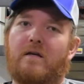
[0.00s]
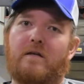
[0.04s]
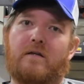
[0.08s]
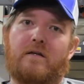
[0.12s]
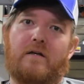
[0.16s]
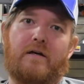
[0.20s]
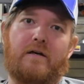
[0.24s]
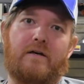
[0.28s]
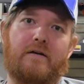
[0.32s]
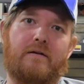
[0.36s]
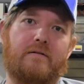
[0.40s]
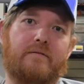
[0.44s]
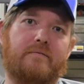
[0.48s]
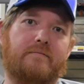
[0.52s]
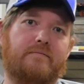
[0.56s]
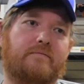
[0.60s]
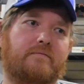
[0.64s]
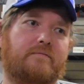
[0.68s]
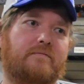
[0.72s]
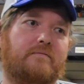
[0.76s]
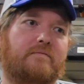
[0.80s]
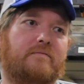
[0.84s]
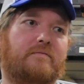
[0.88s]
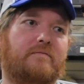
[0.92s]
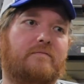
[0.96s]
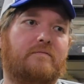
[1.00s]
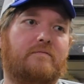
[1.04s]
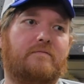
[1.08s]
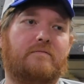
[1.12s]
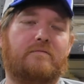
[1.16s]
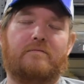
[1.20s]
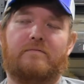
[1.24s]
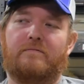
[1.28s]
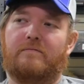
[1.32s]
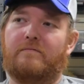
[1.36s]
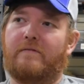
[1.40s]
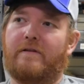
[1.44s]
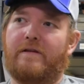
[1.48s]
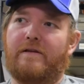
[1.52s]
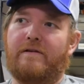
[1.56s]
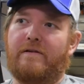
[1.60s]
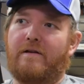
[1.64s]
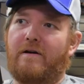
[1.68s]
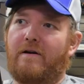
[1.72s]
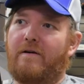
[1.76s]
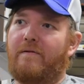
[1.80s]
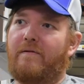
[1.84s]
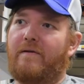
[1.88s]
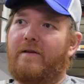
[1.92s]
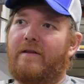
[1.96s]
you
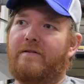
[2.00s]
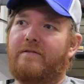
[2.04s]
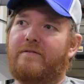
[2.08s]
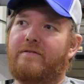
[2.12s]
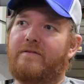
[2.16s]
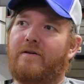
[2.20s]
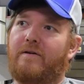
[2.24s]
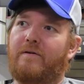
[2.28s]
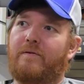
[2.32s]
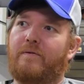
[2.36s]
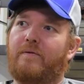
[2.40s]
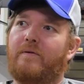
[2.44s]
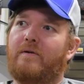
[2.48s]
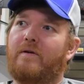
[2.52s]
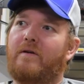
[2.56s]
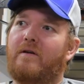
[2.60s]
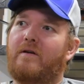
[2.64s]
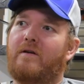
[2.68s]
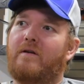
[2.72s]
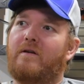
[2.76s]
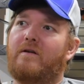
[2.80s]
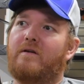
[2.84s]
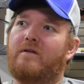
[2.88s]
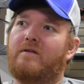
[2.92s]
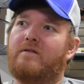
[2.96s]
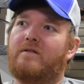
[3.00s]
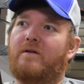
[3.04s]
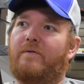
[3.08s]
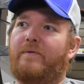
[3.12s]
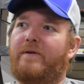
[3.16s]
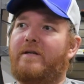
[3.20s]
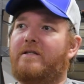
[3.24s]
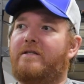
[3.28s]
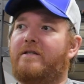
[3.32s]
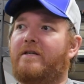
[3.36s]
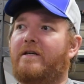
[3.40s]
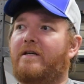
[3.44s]
know, and so So each